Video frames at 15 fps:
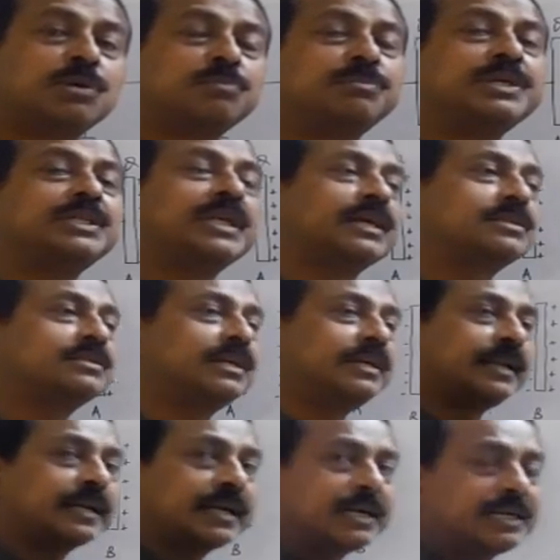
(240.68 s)
on B, that is the
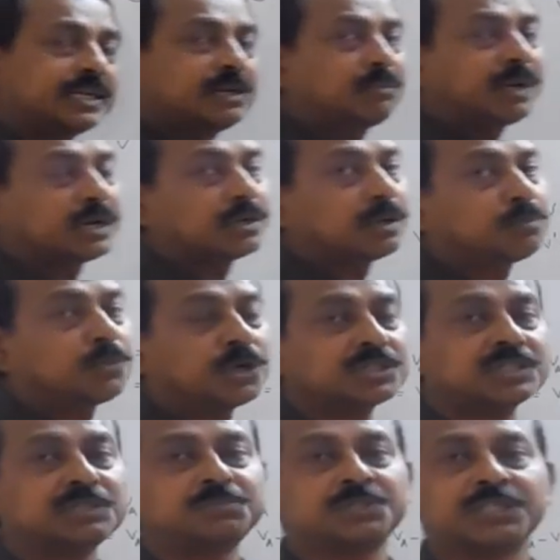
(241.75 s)
negative and the
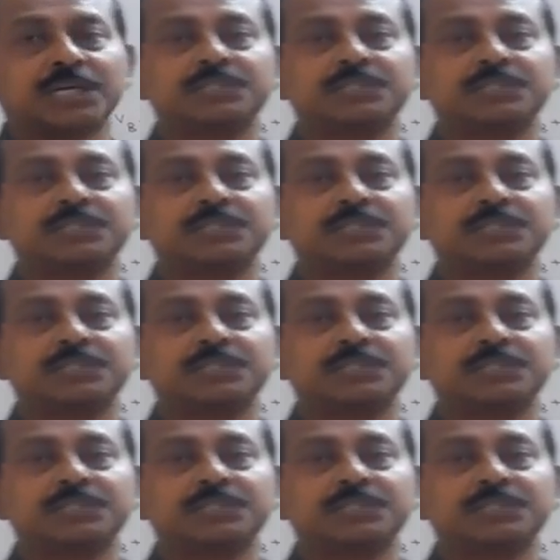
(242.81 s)
positive